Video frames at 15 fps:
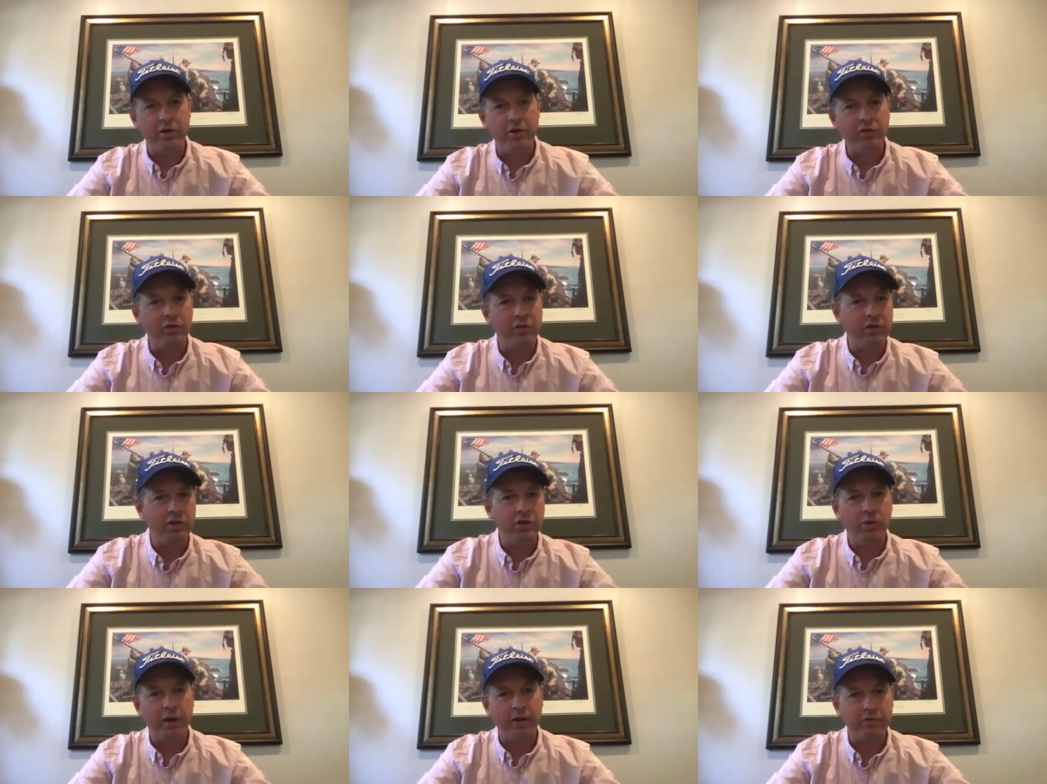to the
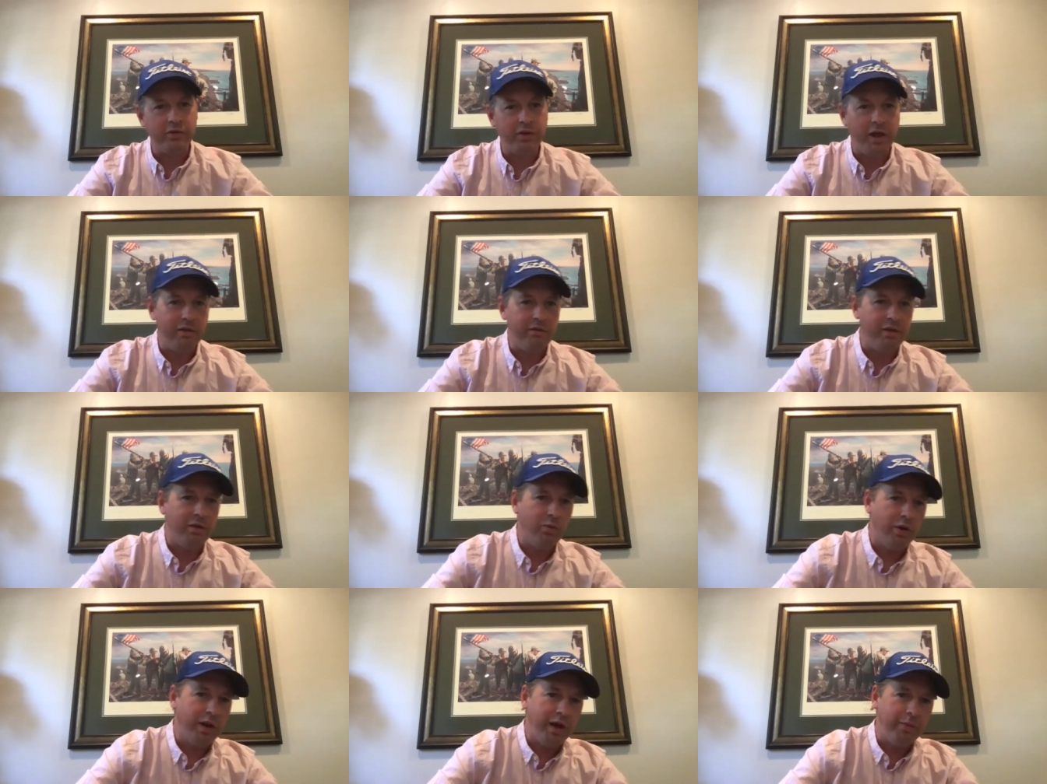US Navy
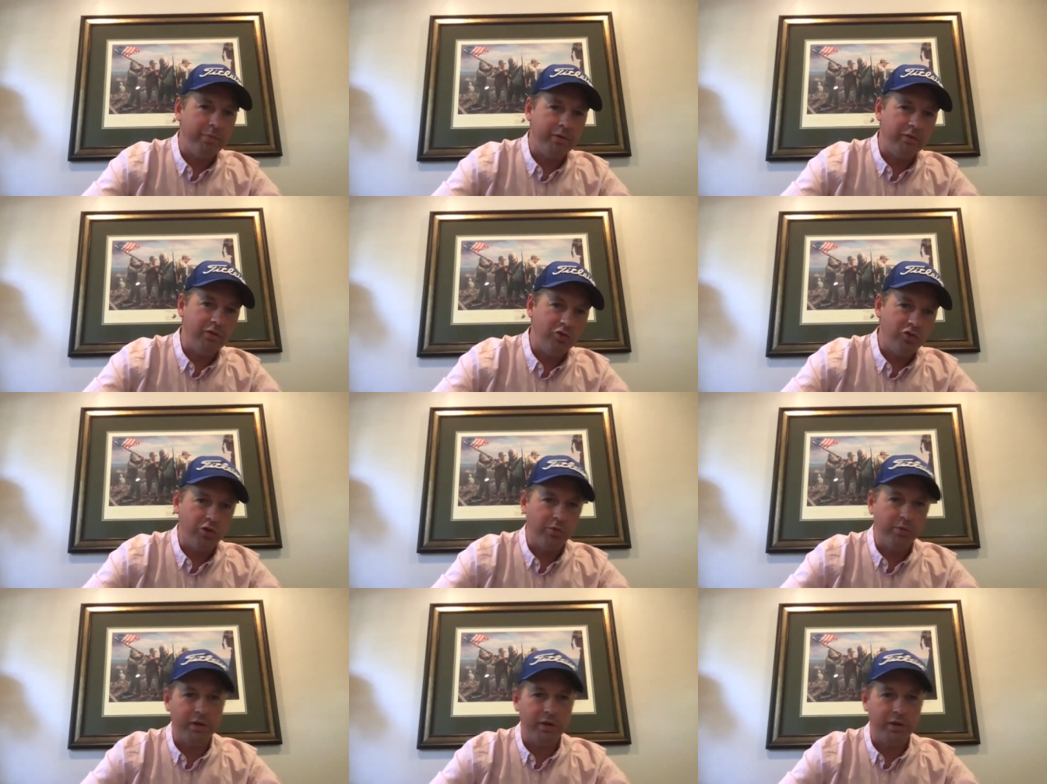what happens in Germany?